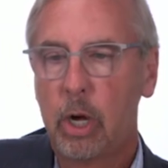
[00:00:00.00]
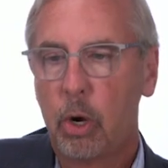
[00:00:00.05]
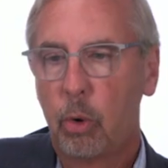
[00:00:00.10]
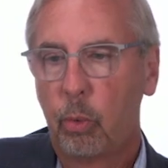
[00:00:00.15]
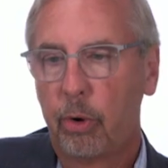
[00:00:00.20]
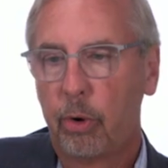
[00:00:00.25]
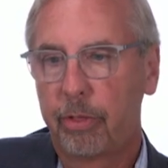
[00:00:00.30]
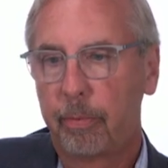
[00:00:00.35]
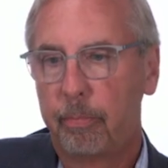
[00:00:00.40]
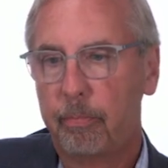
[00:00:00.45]

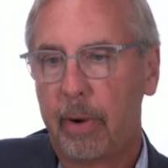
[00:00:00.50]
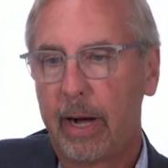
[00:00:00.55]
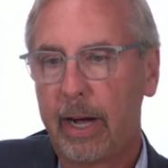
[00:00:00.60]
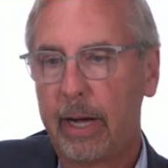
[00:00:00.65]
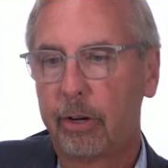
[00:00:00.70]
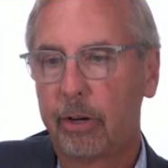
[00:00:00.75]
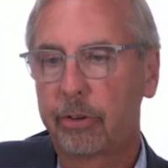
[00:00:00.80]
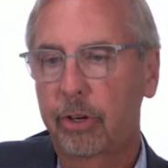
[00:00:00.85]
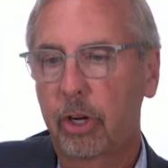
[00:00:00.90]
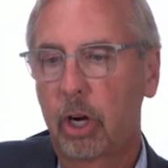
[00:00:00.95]
with
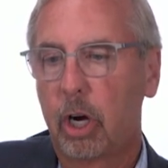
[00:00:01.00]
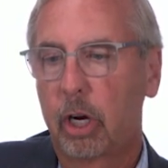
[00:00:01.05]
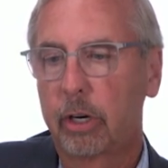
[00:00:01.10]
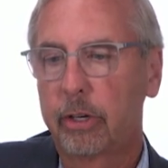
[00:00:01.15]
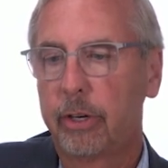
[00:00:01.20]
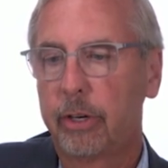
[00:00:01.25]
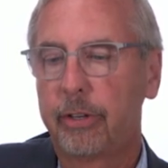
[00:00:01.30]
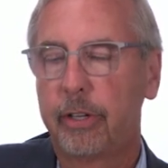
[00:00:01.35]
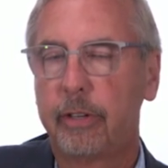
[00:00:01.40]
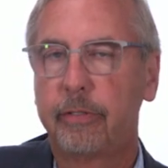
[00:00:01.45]
mild
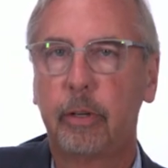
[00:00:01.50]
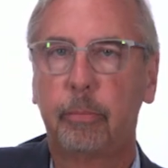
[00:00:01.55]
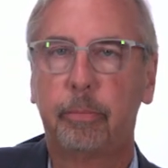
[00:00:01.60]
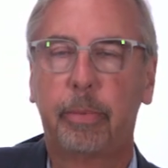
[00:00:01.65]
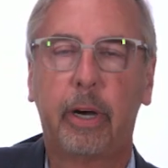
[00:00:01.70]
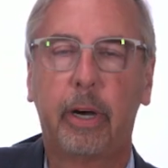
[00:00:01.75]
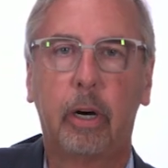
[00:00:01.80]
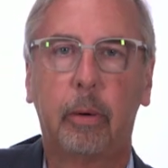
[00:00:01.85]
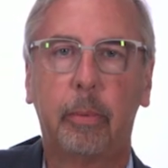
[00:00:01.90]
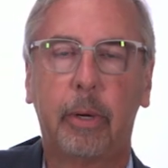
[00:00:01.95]
cognitive
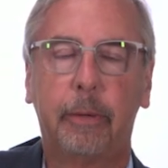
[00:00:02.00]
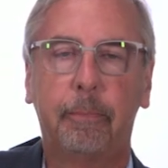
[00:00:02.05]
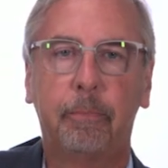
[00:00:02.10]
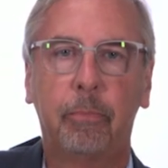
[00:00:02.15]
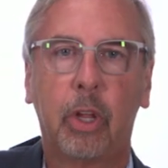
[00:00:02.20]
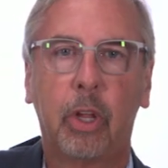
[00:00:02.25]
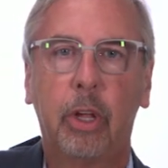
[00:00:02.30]
impairment.